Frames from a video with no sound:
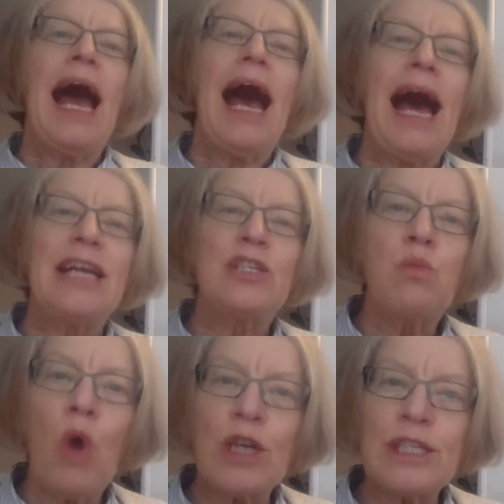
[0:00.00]
And
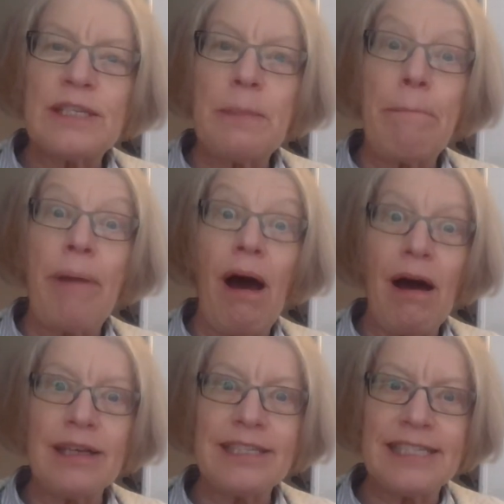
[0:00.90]
what's the
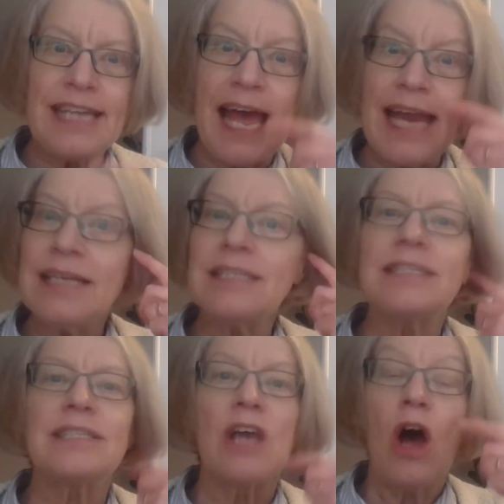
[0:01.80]
past
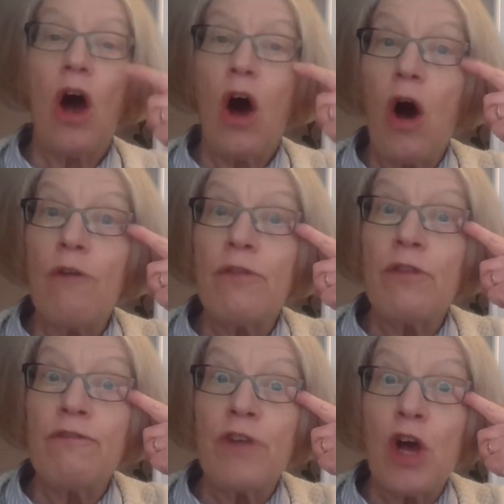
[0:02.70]
tense of the
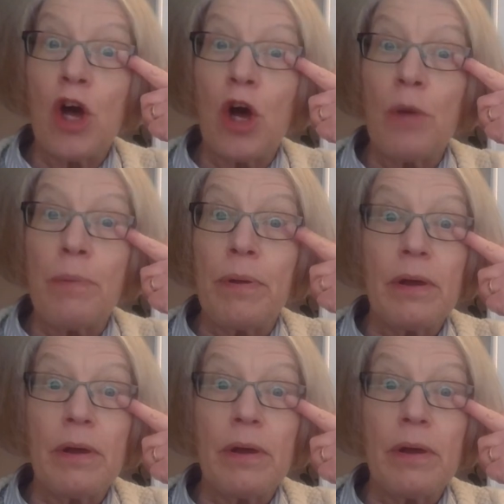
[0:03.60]
verb